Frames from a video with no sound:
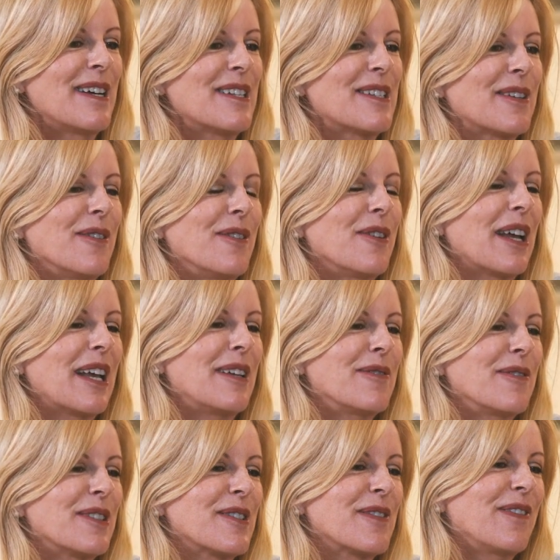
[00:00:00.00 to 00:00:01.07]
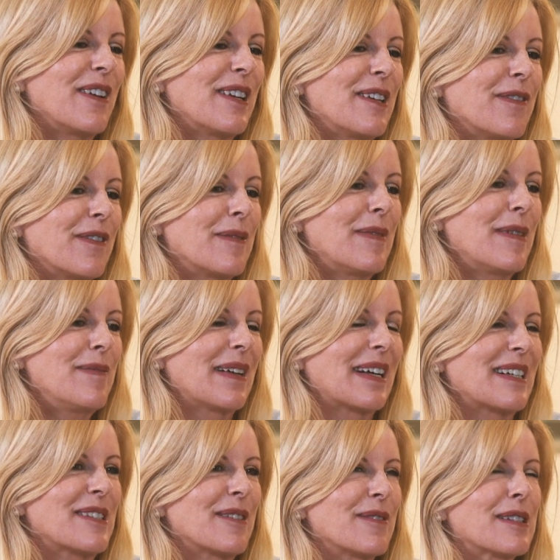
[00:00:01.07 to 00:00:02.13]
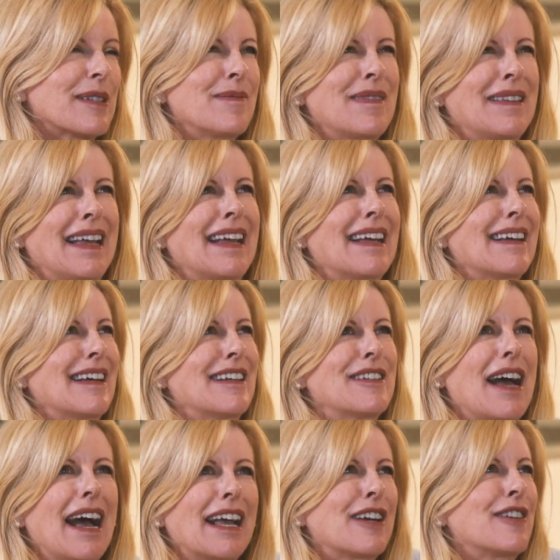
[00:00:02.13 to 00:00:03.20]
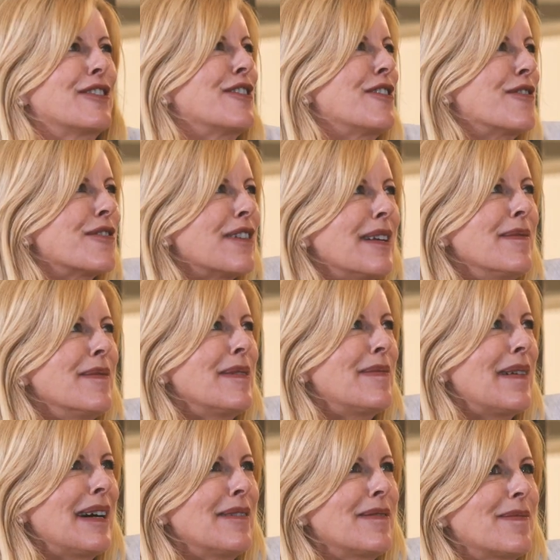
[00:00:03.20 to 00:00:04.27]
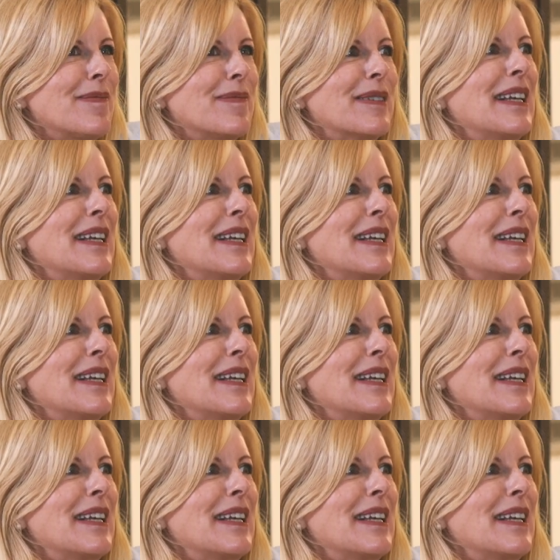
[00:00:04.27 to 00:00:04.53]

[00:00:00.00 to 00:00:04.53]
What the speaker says: So it was funny for me because it was something I could dream about,